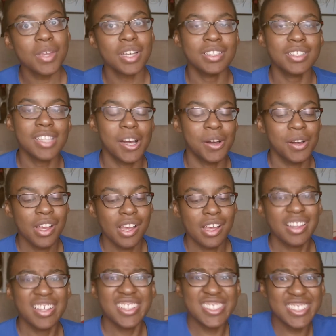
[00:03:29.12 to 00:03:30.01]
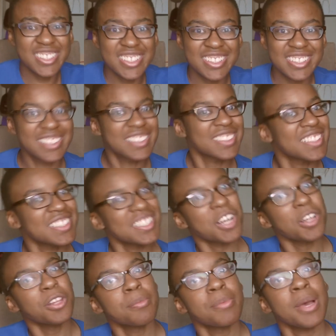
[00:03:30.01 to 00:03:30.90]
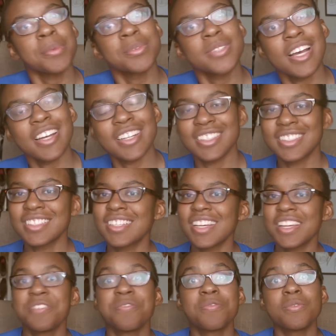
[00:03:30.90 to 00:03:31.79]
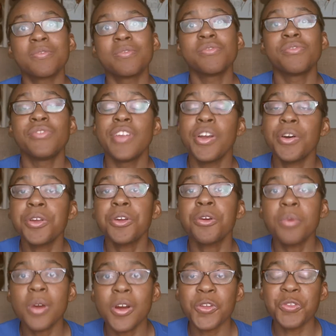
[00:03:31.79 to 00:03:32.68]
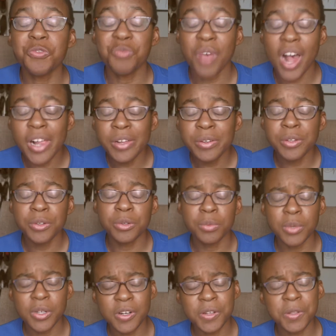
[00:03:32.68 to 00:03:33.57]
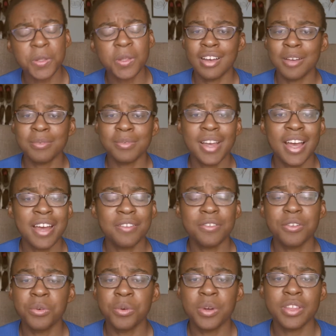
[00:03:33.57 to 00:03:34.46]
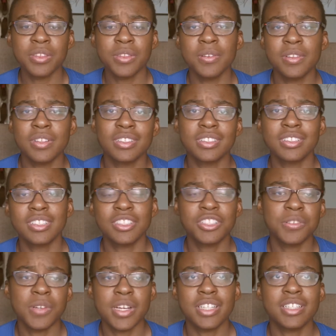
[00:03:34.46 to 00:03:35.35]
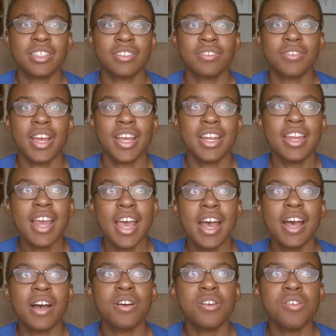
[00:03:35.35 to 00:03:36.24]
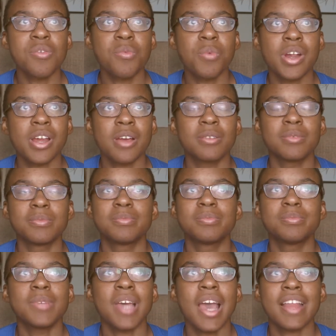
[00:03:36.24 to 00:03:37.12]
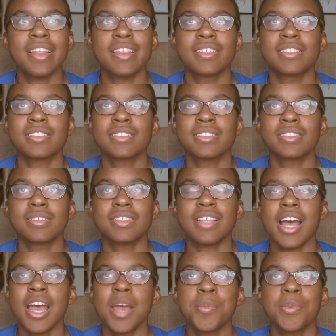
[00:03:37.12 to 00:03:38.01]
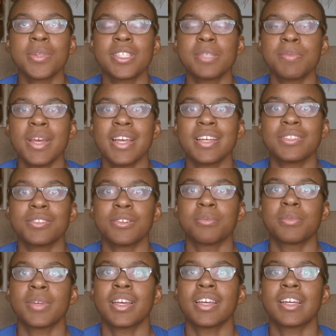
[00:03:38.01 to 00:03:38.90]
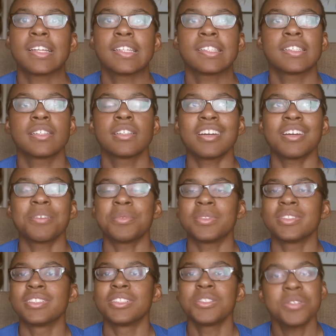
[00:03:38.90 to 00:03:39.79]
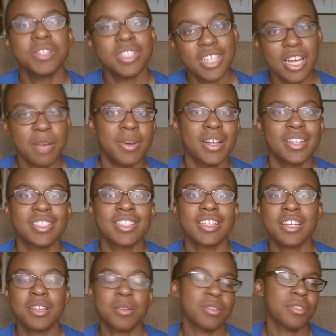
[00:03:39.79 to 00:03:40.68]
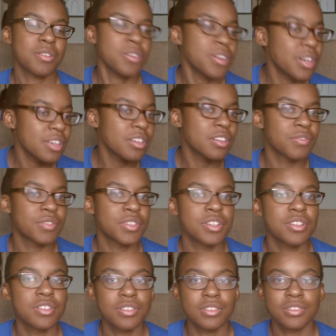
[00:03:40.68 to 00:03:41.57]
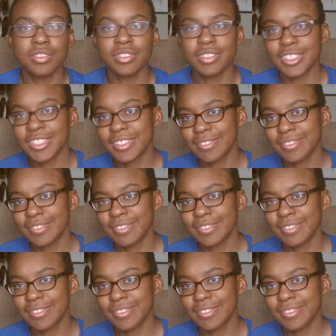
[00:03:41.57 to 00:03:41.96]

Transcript: so this is just, you know, a pep talk just saying, know your worth, value your worth. I'm kind of going through this situation right now where I'm at this time and space where I'm like, I've been doing job hunting, going to interviews,